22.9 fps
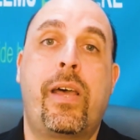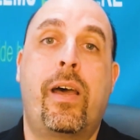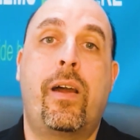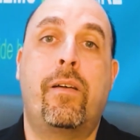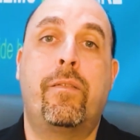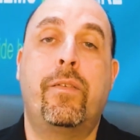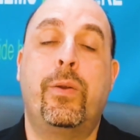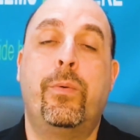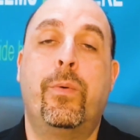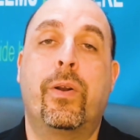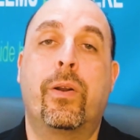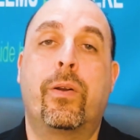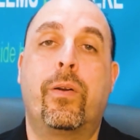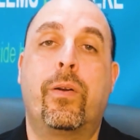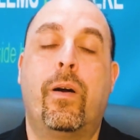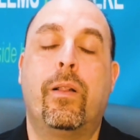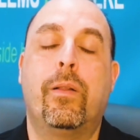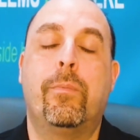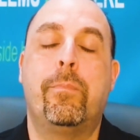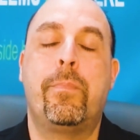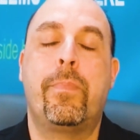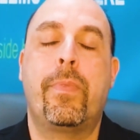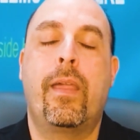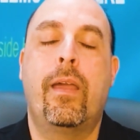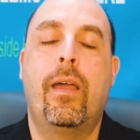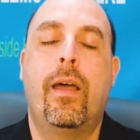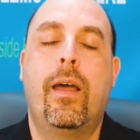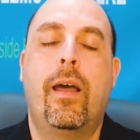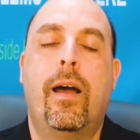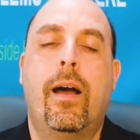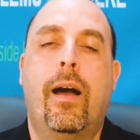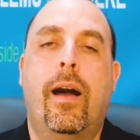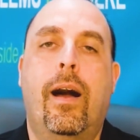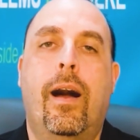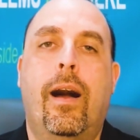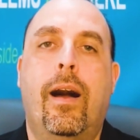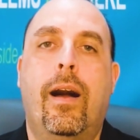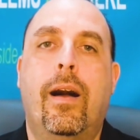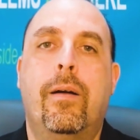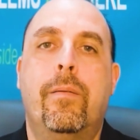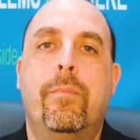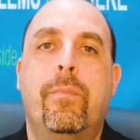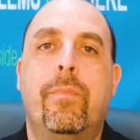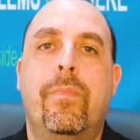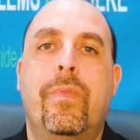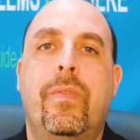however you want to call
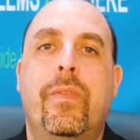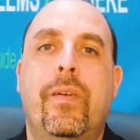them.